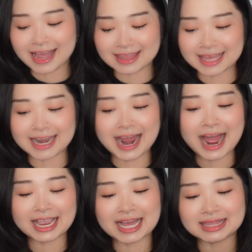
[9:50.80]
then
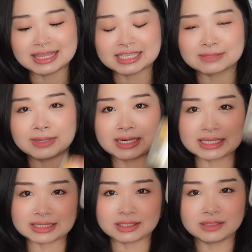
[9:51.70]
I got this one.
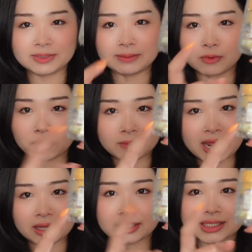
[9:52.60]
It's a little bit more
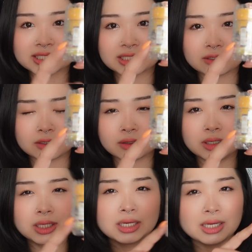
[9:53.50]
mild. It's still,
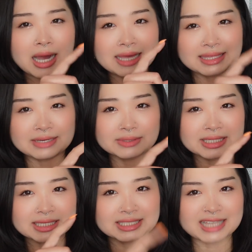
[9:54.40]
I think it was
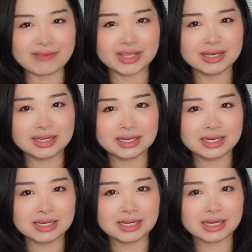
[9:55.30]
like a 7
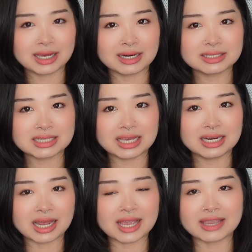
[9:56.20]
out of
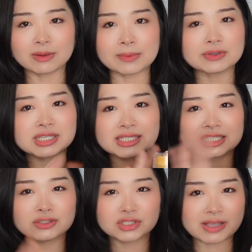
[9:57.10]
10. I can't remember. It's a
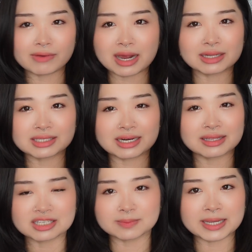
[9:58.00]
6 or 7 out of 10
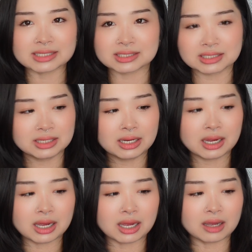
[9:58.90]
on the spice
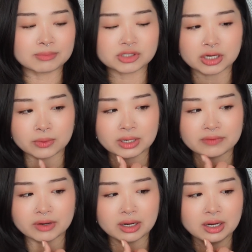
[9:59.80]
chart or
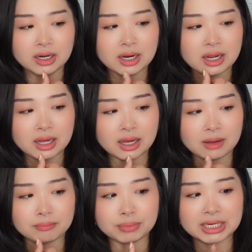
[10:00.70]
whatever.
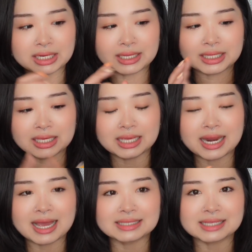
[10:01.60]
But it
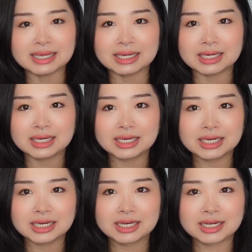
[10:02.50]
has like
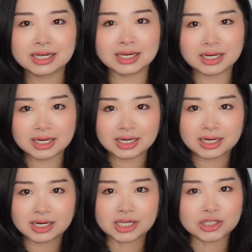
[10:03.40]
a